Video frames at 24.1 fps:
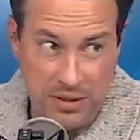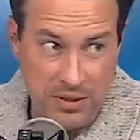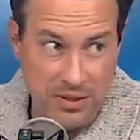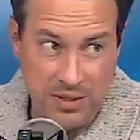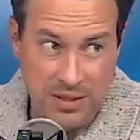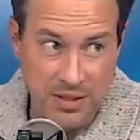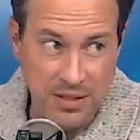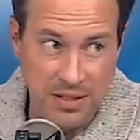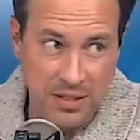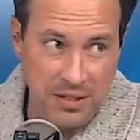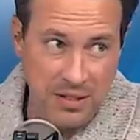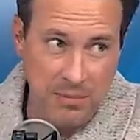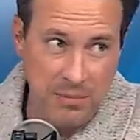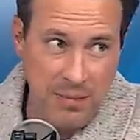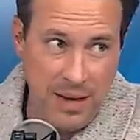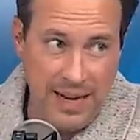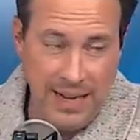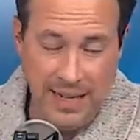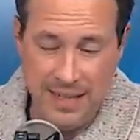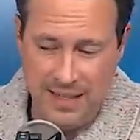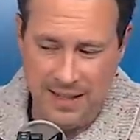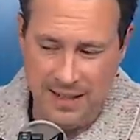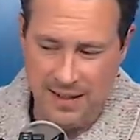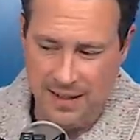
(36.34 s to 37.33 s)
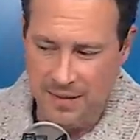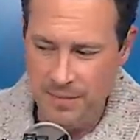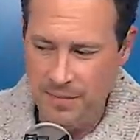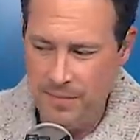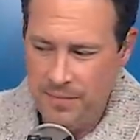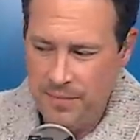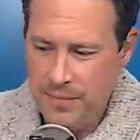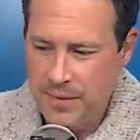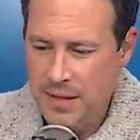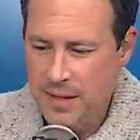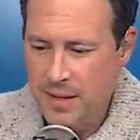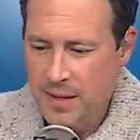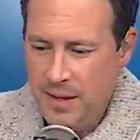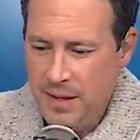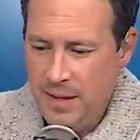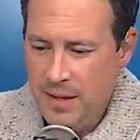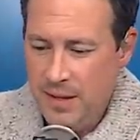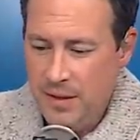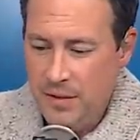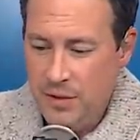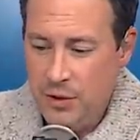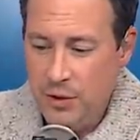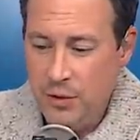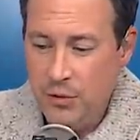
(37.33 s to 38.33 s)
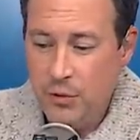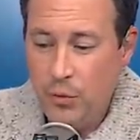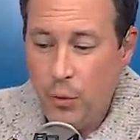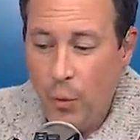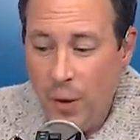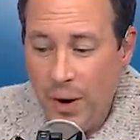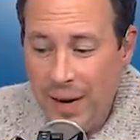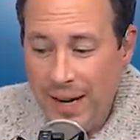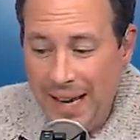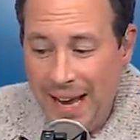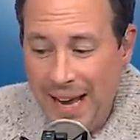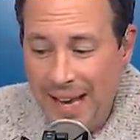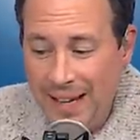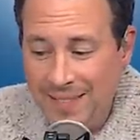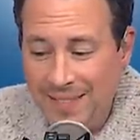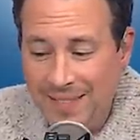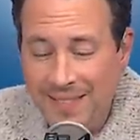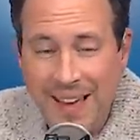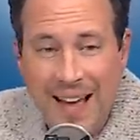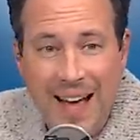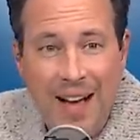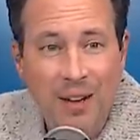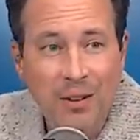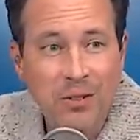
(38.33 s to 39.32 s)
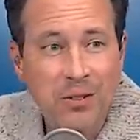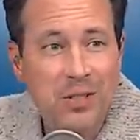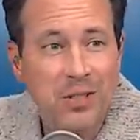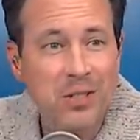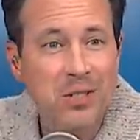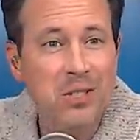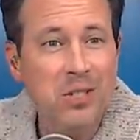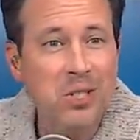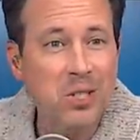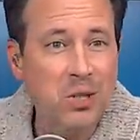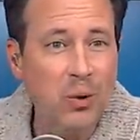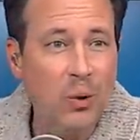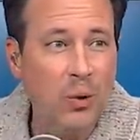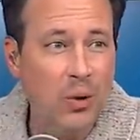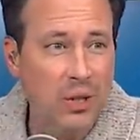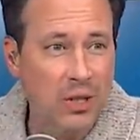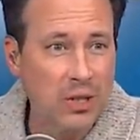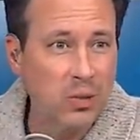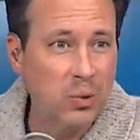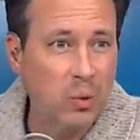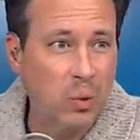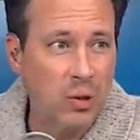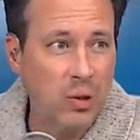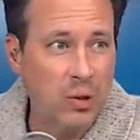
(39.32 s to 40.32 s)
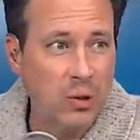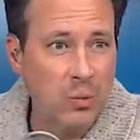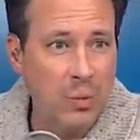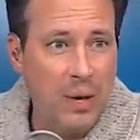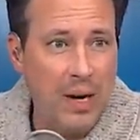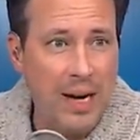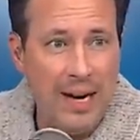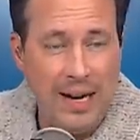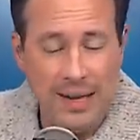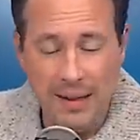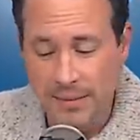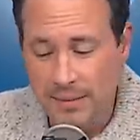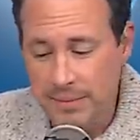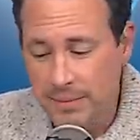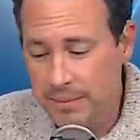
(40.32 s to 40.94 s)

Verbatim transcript: is this is amazing to 28,000 stores worldwide.